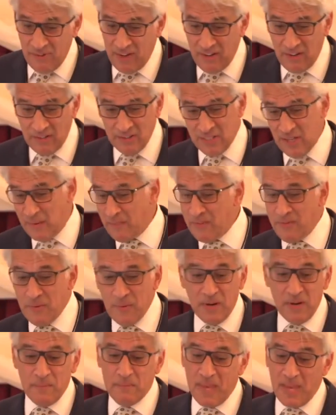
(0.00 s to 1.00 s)
a long time, if you
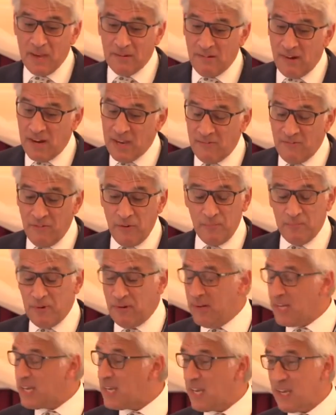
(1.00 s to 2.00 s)
want to be a great
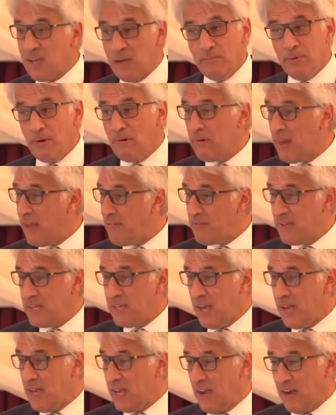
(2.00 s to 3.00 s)
footballer, kick a ball every
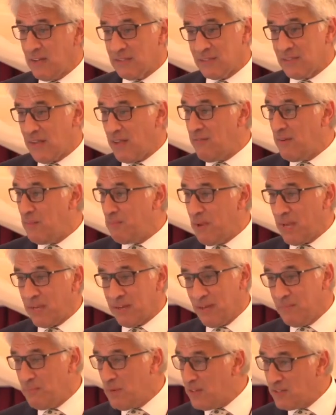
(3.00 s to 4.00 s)
day. Ask David
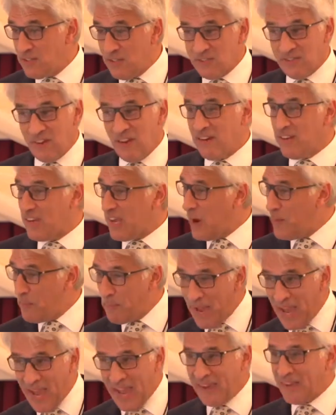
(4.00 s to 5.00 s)
Beckham. You just got to go
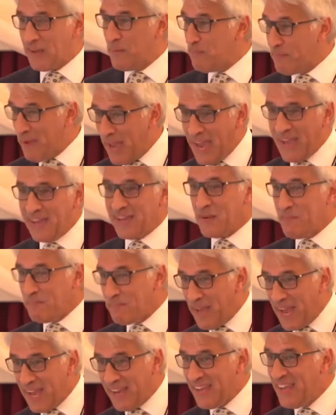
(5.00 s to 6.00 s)
back and back and
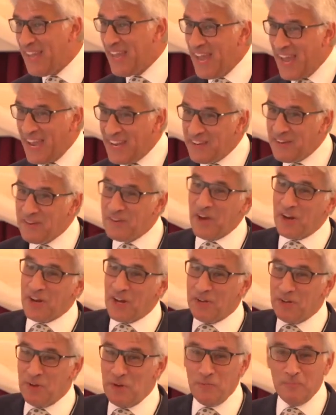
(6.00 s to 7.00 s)
back, and you've got to
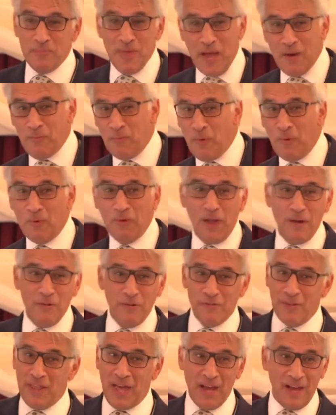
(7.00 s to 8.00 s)
loop that ball
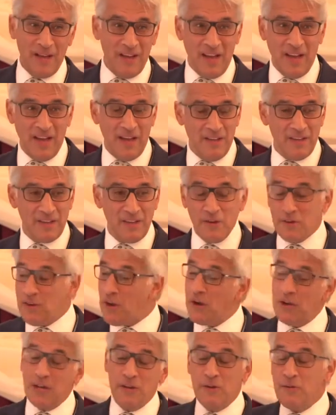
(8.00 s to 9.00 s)
over
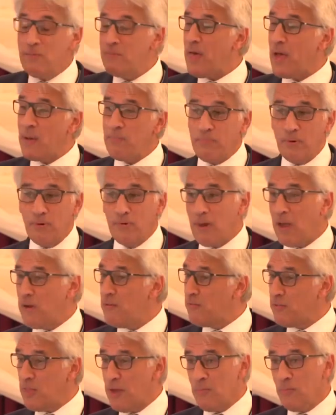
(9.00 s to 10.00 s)
that ball
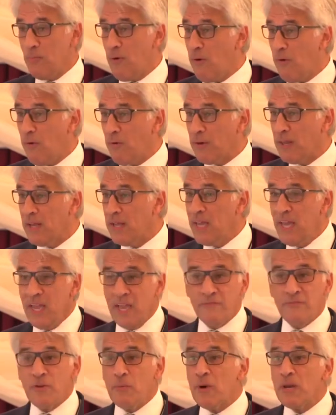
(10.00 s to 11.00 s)
over that wall.
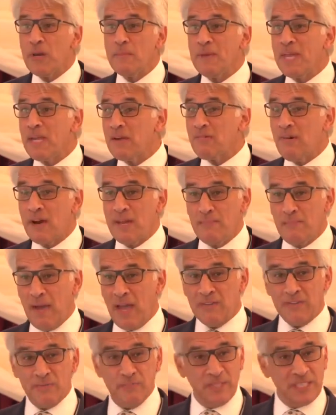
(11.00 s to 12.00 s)
If you want to be a great
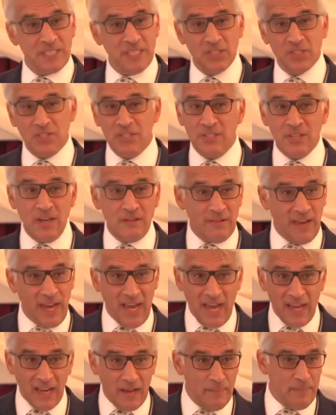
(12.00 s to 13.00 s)
mathematician, don't
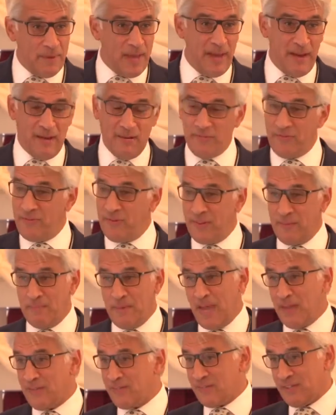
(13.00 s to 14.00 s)
hang about for the
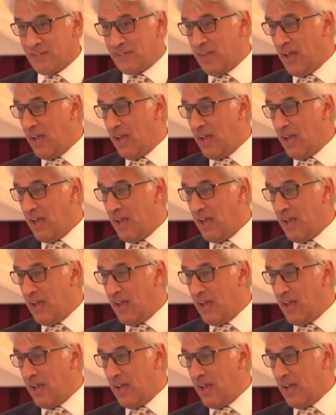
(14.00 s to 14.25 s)
maths